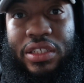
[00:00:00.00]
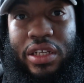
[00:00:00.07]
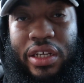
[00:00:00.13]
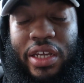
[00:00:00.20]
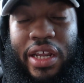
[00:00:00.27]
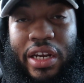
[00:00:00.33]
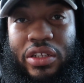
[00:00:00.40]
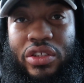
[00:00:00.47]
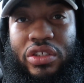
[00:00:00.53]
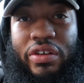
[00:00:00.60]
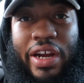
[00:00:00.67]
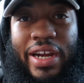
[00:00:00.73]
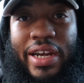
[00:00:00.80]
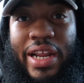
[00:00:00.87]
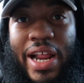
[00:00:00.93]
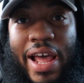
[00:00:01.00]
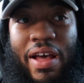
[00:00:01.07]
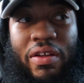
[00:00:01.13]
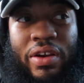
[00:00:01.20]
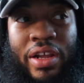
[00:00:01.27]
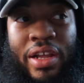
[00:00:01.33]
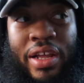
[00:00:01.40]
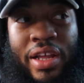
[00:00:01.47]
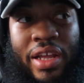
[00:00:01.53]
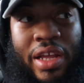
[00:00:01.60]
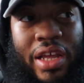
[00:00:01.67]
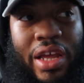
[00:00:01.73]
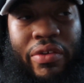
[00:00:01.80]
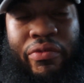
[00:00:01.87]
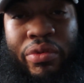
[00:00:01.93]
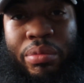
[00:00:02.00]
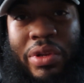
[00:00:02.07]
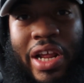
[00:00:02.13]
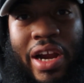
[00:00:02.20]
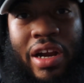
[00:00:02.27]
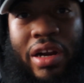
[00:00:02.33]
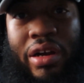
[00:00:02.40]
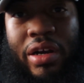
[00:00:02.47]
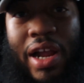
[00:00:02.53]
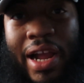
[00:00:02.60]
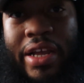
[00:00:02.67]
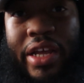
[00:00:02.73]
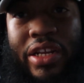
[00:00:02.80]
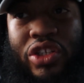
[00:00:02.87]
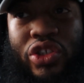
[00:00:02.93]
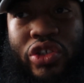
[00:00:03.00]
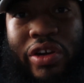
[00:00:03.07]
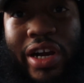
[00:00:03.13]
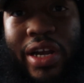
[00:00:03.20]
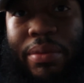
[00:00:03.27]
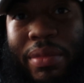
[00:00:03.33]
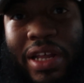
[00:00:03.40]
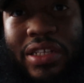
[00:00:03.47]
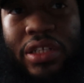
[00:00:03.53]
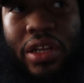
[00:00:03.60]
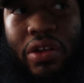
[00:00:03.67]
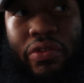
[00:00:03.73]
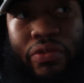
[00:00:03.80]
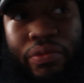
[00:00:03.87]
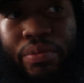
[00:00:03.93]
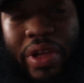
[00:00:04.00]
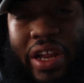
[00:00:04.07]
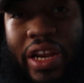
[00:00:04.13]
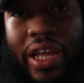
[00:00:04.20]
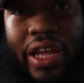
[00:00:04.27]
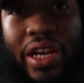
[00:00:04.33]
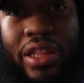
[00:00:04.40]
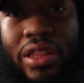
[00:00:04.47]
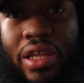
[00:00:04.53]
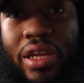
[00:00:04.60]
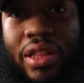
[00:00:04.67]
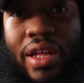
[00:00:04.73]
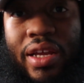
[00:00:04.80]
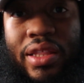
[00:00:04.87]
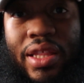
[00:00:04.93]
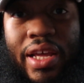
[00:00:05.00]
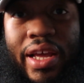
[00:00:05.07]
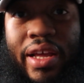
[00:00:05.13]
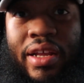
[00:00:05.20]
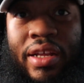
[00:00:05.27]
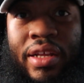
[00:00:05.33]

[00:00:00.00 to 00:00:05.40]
just took it and straightened it out. And from there, I couldn't straighten myself, bend it, anything like that.